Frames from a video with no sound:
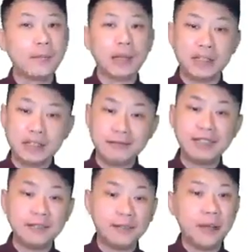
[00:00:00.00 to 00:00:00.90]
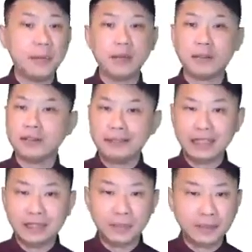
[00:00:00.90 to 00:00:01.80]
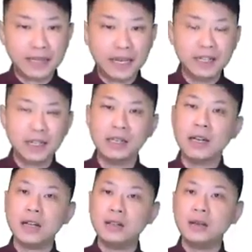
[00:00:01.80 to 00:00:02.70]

but during development or during implementation,